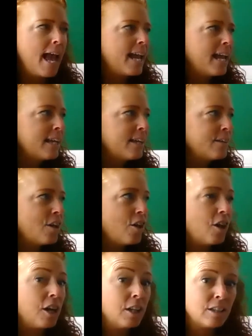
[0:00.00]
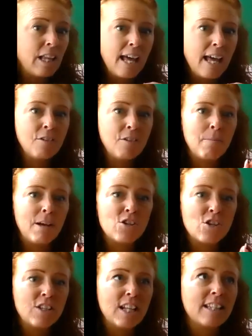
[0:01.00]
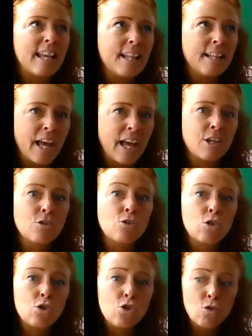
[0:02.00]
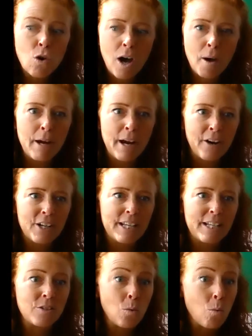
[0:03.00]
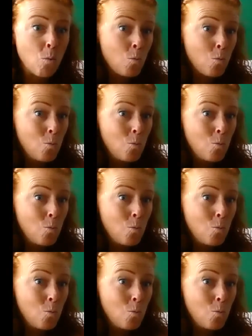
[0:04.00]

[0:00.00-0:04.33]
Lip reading: And a lot of them mentioned that they like strawberries.